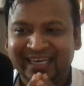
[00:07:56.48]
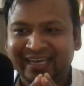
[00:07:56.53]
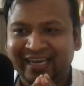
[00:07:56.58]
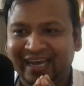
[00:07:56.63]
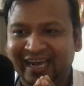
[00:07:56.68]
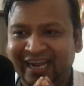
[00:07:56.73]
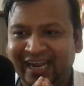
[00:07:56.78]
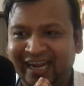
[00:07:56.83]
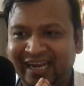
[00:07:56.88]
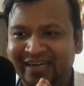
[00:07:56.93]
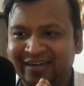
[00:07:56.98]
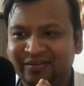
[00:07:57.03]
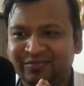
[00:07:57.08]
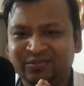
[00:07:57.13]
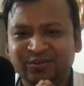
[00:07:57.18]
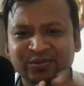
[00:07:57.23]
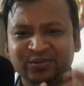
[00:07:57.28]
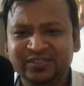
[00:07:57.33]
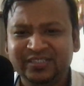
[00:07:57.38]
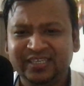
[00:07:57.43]
And of
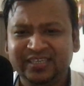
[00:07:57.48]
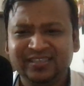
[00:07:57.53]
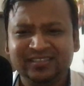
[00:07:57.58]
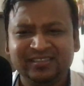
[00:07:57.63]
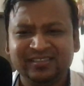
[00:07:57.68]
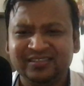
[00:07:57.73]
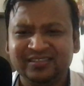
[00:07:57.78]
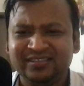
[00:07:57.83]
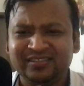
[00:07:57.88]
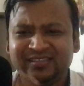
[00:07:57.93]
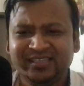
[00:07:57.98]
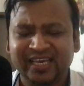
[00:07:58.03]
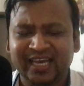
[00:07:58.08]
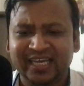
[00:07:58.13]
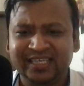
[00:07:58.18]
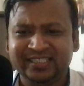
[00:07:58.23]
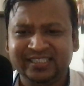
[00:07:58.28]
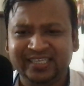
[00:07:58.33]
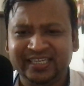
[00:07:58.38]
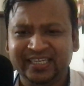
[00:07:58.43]
course, yes,
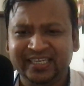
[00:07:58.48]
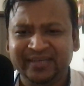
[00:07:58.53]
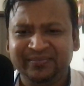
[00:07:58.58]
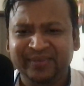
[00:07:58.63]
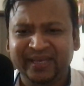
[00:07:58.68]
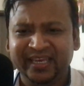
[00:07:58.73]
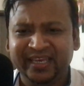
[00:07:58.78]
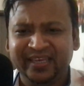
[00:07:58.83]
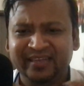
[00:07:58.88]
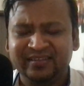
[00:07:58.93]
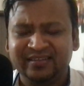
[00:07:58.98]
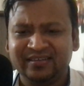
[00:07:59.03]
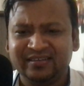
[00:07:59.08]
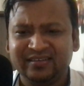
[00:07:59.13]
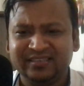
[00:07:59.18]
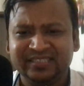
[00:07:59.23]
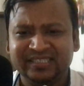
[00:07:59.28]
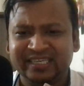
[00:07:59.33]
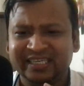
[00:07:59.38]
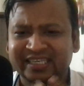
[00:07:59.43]
CI/CD being
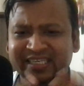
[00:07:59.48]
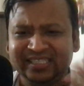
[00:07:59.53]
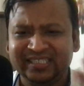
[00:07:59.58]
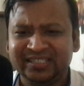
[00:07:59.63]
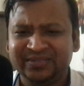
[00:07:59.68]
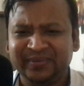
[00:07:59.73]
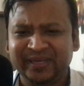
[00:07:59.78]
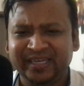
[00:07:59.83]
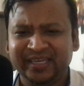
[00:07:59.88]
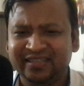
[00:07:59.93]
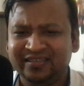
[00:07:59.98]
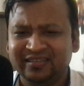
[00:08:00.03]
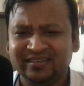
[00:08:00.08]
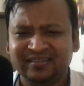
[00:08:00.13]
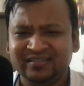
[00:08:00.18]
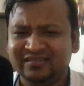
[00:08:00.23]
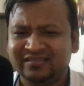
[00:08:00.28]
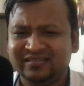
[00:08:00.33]
the Jenkins being the